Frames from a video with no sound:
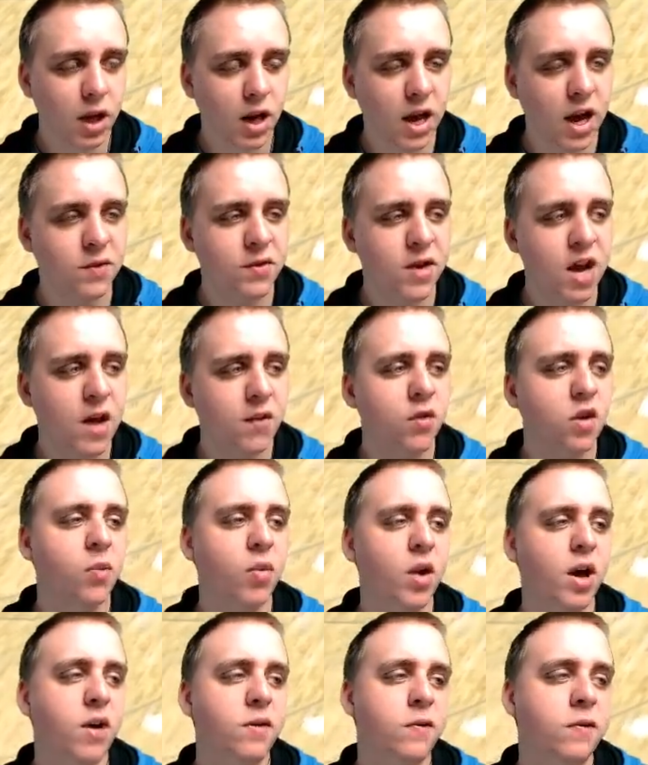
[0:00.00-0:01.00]
I've never
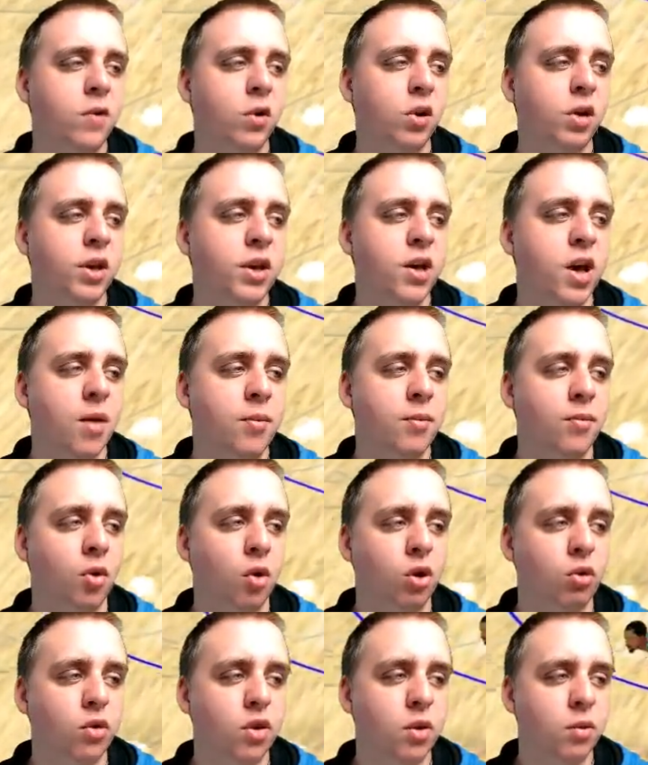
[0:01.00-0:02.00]
been fully on
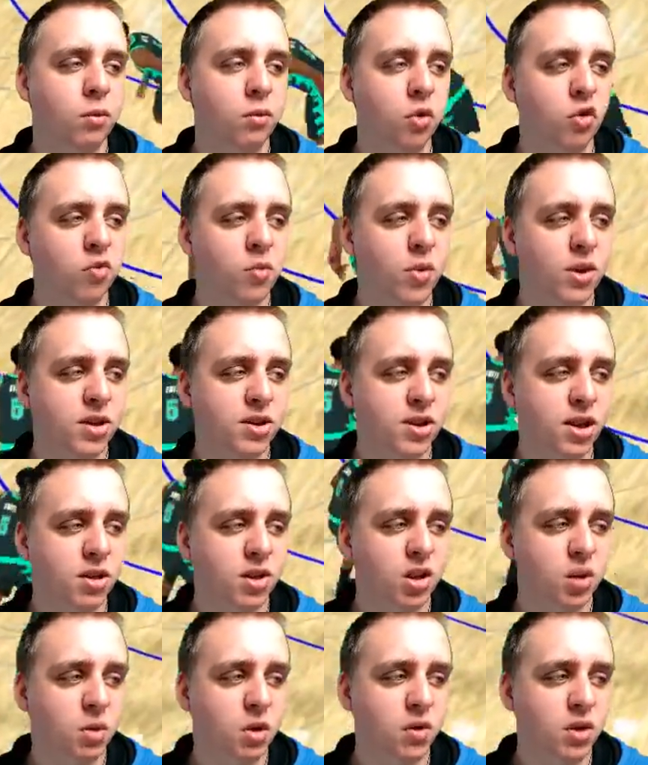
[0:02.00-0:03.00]
board with a movement
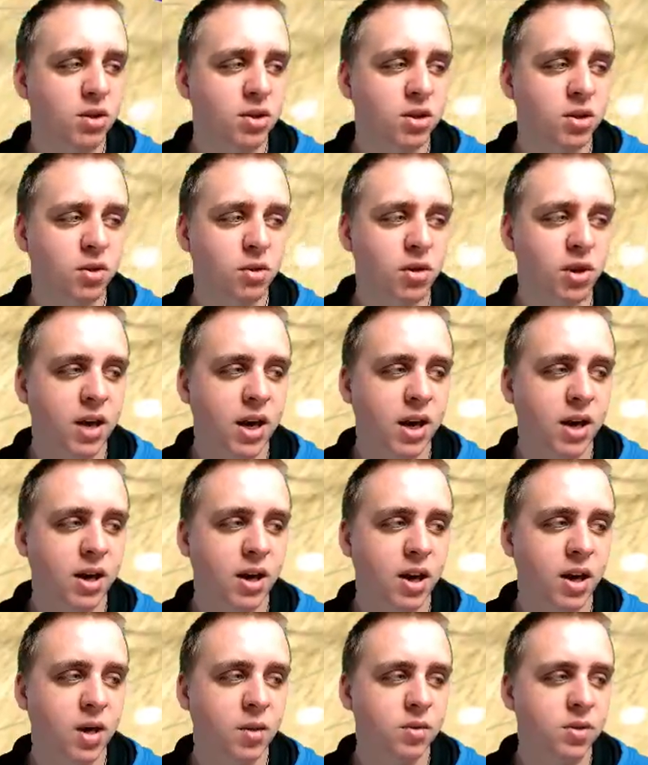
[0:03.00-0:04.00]
system in these 2K
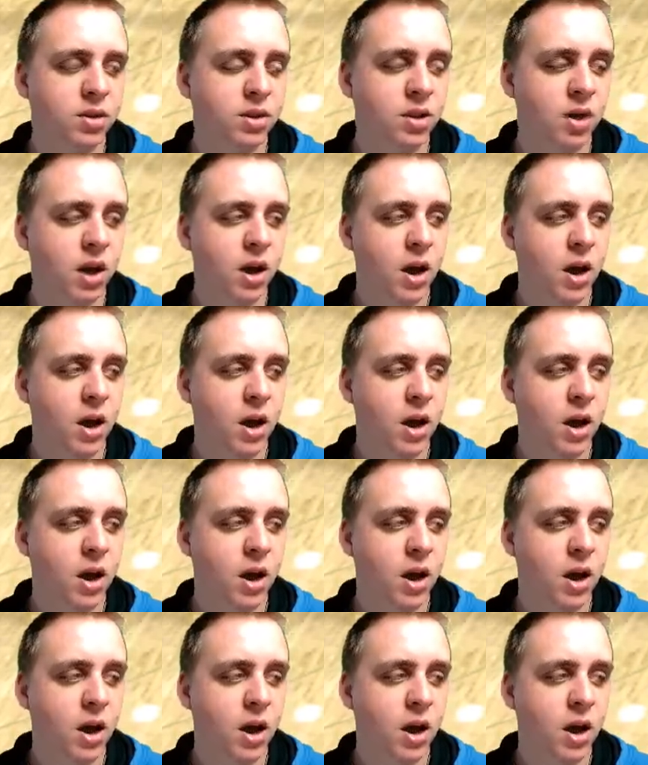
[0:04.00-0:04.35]
games.